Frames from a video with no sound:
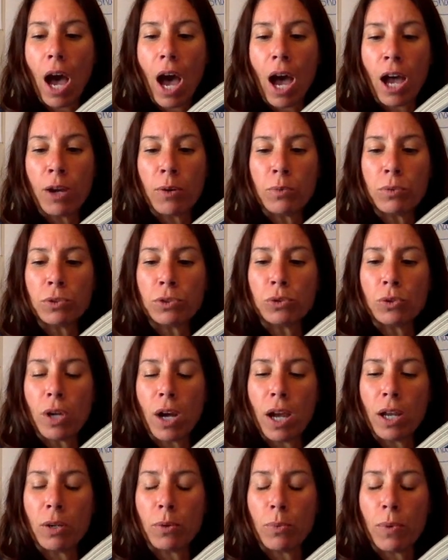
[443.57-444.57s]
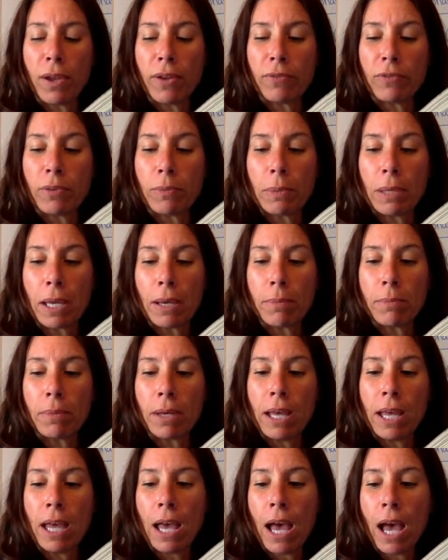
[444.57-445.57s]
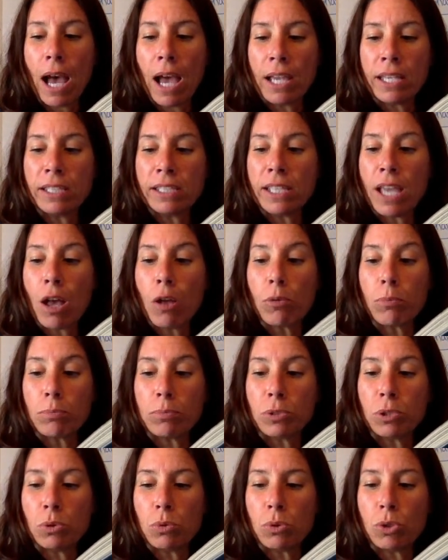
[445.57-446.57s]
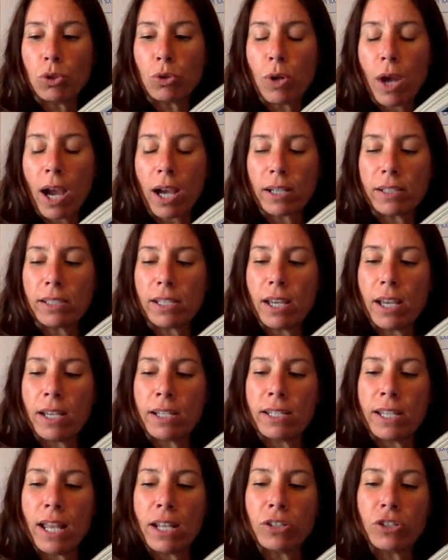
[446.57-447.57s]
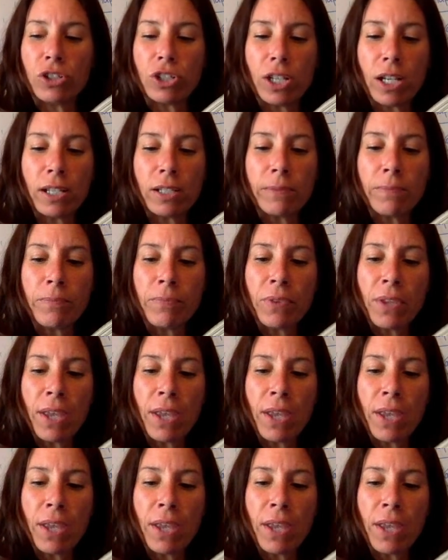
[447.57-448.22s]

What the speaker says: I will draw it away from him. I yelp to attract attention.